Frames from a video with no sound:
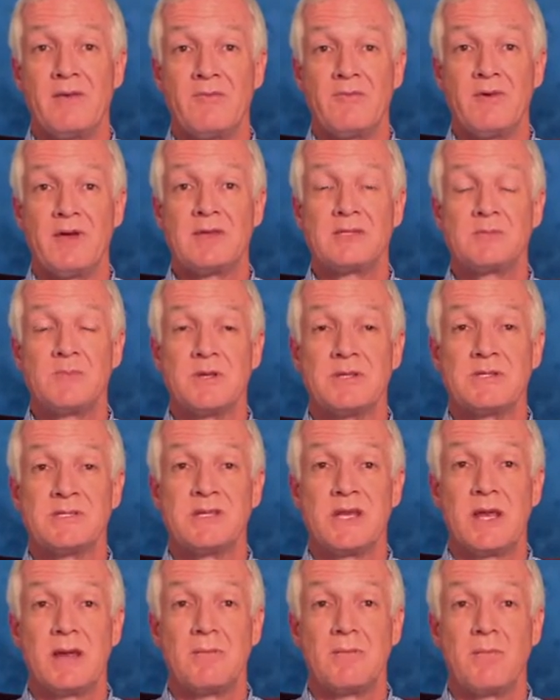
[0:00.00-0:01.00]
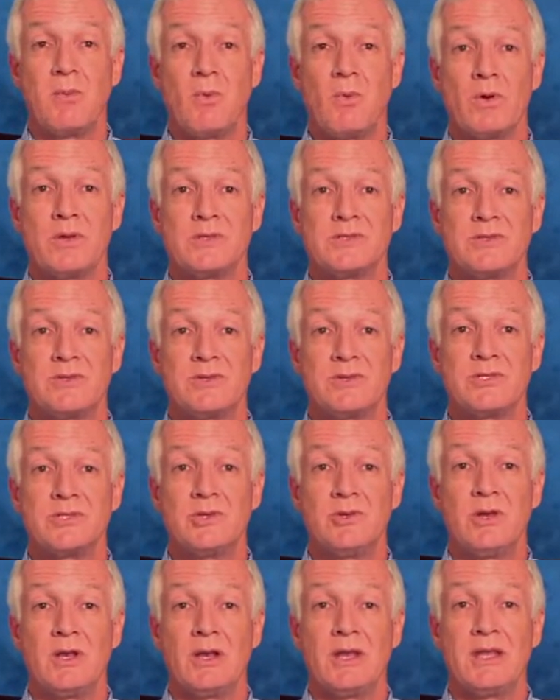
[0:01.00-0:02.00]
and an investment standpoint so
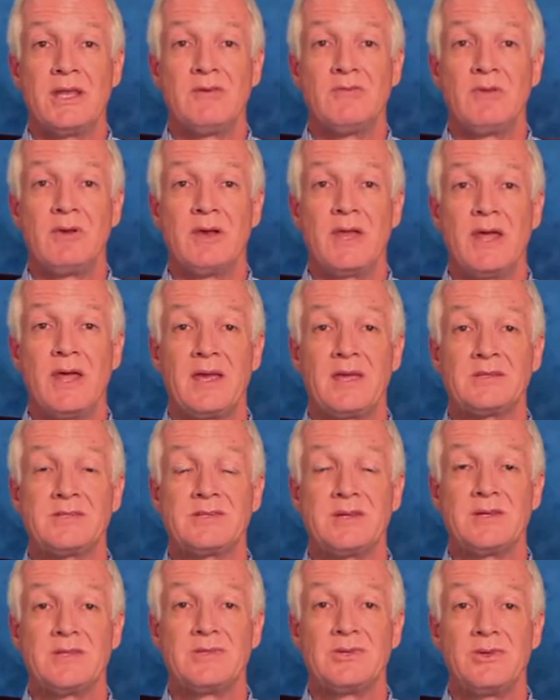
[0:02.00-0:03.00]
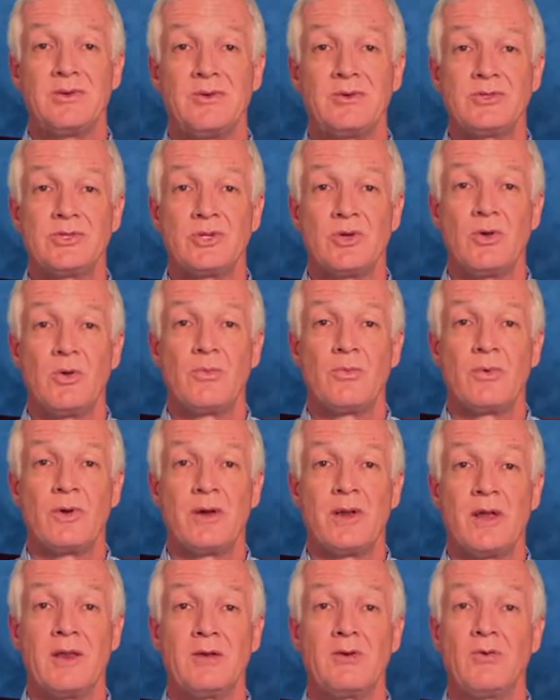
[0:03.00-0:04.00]
that you can leave a legacy to your
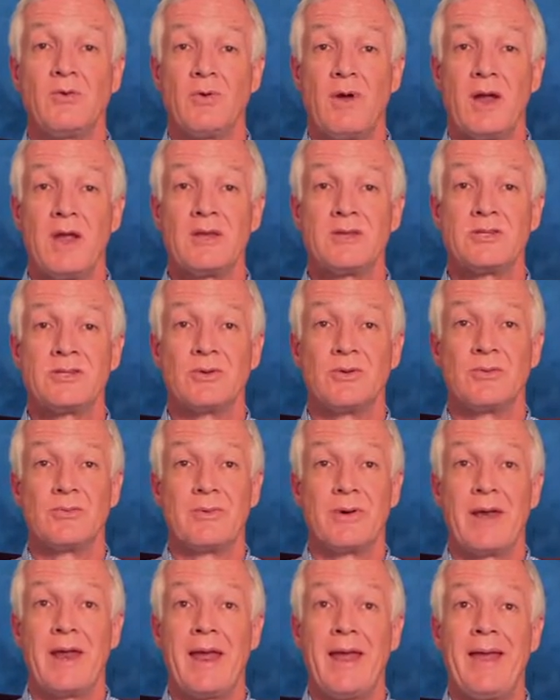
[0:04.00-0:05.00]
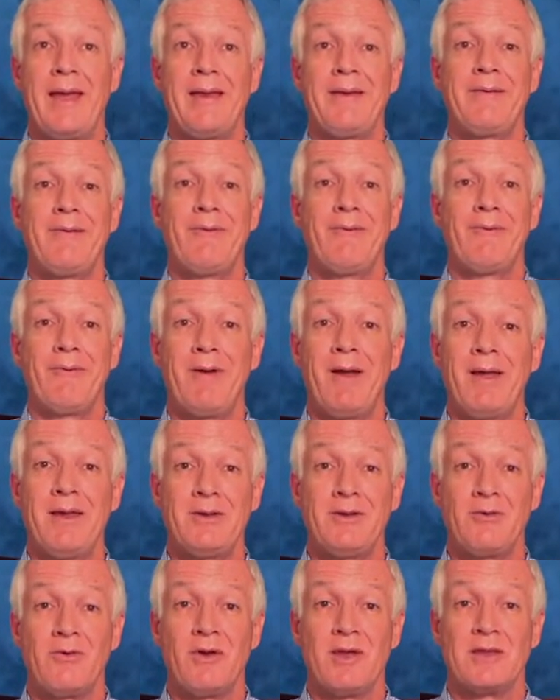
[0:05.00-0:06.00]
children and grandchildren and
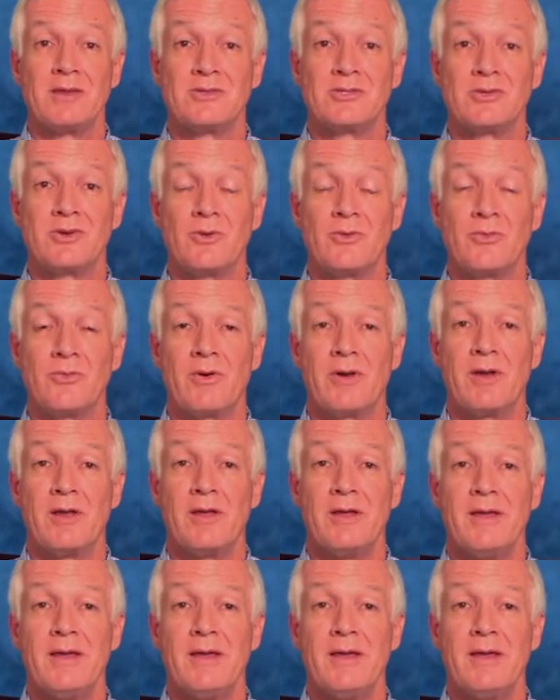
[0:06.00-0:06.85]
great grandchildren.